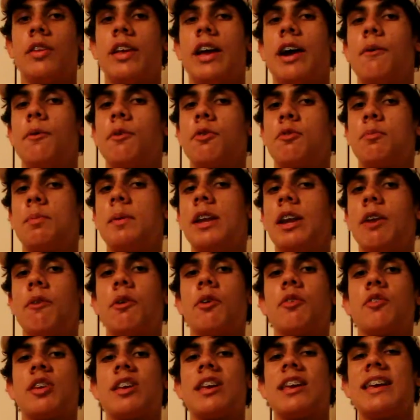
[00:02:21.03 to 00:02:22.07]
Now with spinning
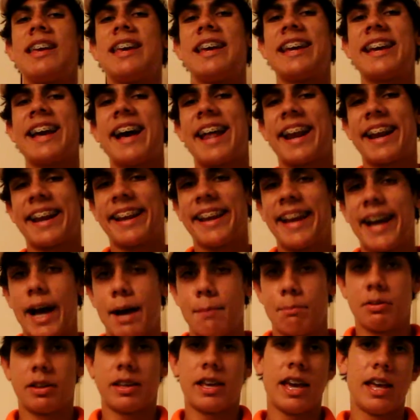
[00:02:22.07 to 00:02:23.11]
reels it can get kind of
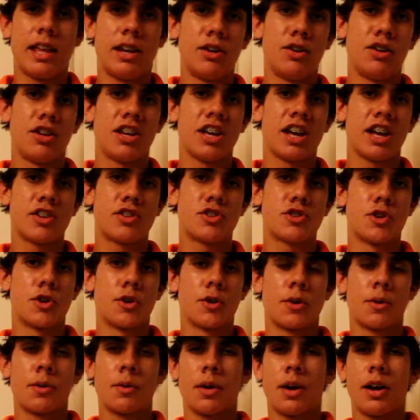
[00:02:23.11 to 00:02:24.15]
complicated. You got
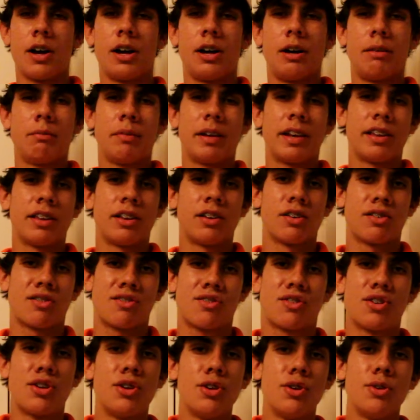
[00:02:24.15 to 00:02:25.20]
your like your
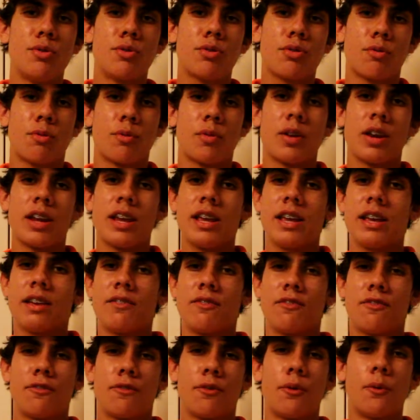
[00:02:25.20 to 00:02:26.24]
2, 3,
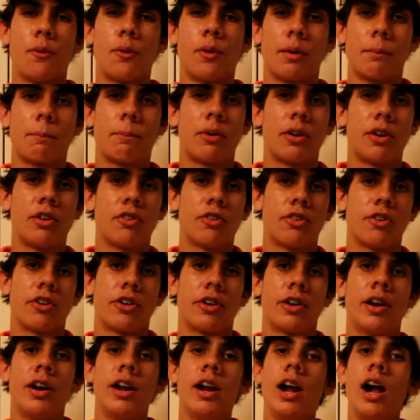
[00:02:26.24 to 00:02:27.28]
and 4, I'm pretty
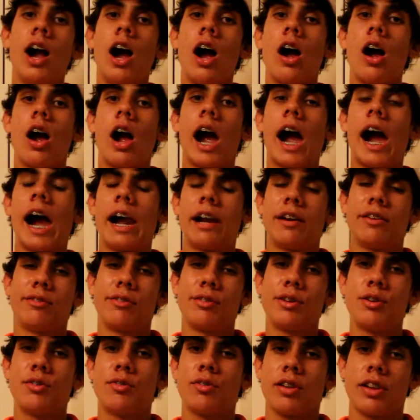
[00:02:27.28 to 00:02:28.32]
sure. I
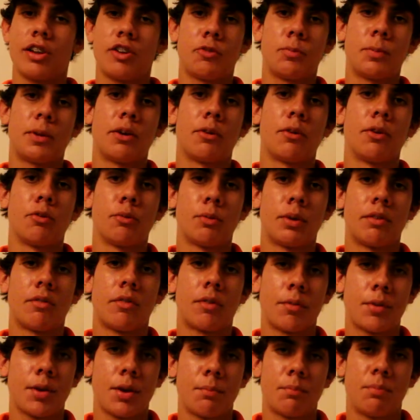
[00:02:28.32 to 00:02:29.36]
don't use a lot of spinning reels whenever
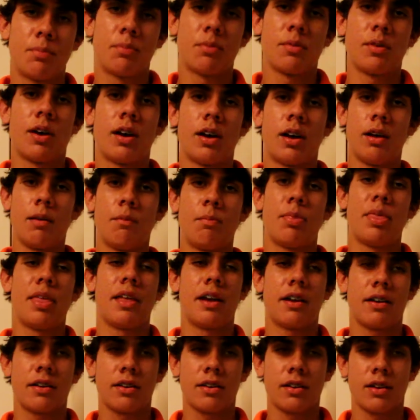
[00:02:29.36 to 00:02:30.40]
I'm
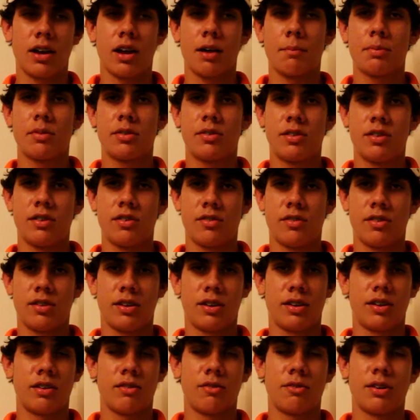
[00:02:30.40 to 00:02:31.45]

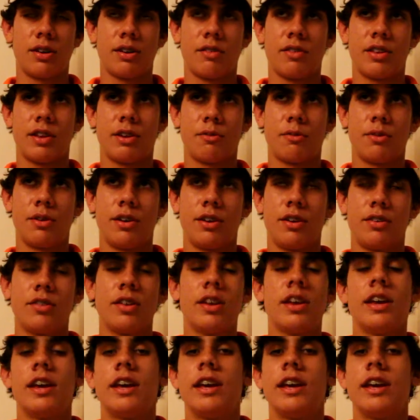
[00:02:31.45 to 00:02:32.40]
competitioning, whatever that word is.